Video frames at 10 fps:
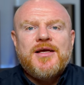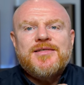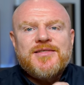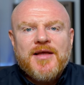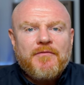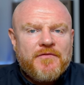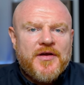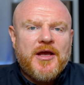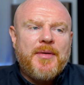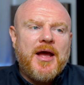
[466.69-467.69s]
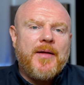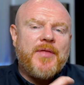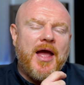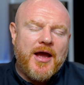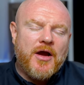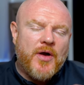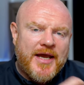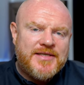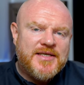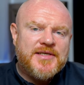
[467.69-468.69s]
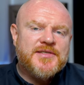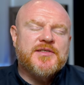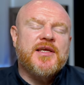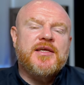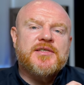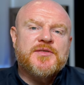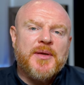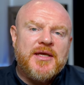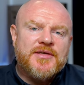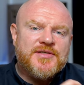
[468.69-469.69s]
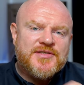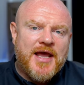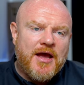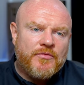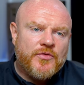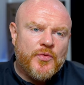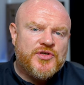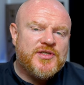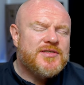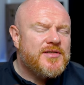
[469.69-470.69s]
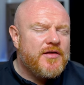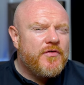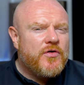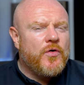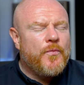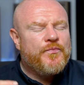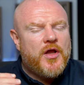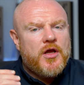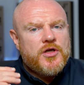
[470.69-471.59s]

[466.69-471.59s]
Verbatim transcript: something about how ATC speakers sound which is difficult